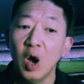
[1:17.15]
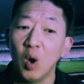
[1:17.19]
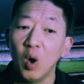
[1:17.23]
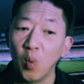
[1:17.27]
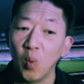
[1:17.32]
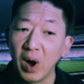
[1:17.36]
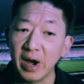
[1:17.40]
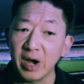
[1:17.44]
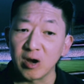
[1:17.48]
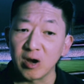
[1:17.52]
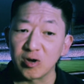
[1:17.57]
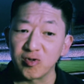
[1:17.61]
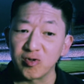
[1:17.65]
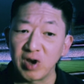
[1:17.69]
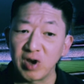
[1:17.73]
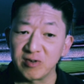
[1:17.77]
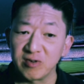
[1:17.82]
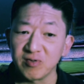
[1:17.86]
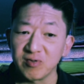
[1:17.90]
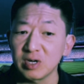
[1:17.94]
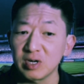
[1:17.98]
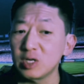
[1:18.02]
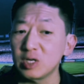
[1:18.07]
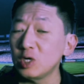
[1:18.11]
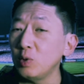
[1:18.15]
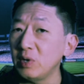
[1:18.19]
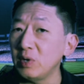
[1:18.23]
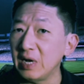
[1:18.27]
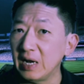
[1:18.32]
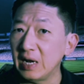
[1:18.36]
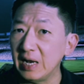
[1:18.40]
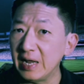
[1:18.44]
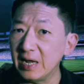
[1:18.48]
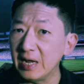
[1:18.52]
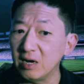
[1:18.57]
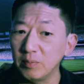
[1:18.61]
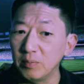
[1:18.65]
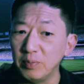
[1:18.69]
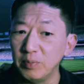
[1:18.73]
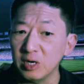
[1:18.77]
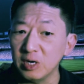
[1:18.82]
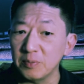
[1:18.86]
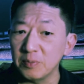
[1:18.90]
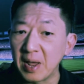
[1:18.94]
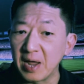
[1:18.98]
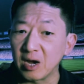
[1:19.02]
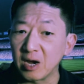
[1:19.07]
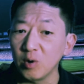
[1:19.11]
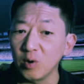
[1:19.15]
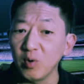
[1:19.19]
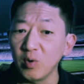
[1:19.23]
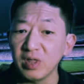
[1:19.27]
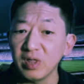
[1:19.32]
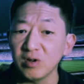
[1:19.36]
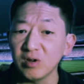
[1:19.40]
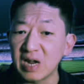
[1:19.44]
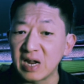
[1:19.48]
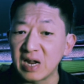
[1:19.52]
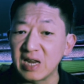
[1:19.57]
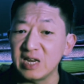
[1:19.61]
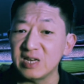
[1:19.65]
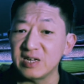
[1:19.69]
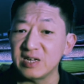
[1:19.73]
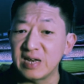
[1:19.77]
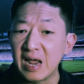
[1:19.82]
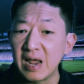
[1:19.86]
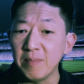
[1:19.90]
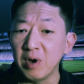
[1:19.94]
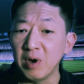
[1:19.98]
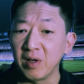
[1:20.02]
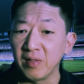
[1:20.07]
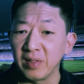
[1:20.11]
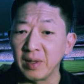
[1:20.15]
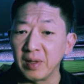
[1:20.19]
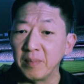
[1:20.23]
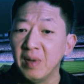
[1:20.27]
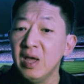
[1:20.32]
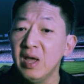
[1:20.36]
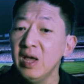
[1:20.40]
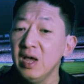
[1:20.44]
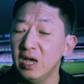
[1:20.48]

wire transfers to an illegal bookmaker with OHTANI's name on them.